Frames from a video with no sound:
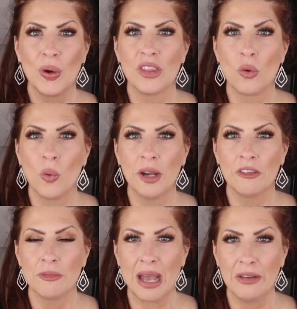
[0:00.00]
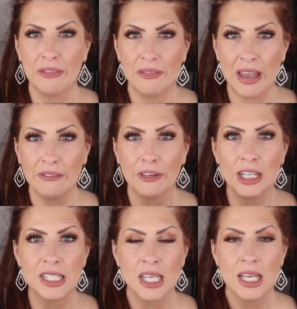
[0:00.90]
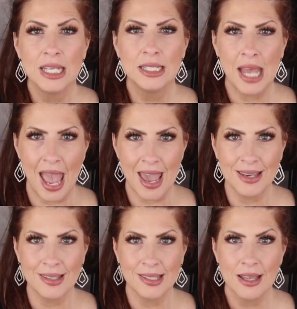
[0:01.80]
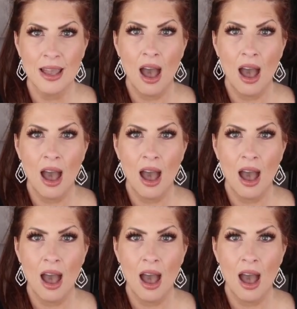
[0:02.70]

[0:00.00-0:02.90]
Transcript: with one of my favorite tanks.